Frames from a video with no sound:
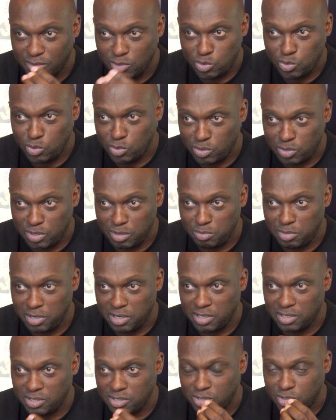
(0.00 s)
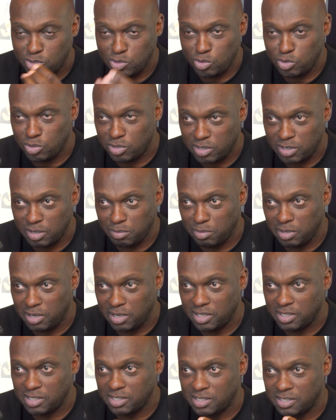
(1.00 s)
2-3
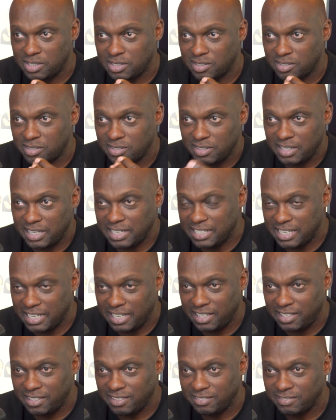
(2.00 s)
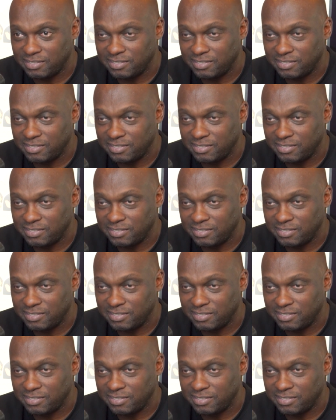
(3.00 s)
minutes a day,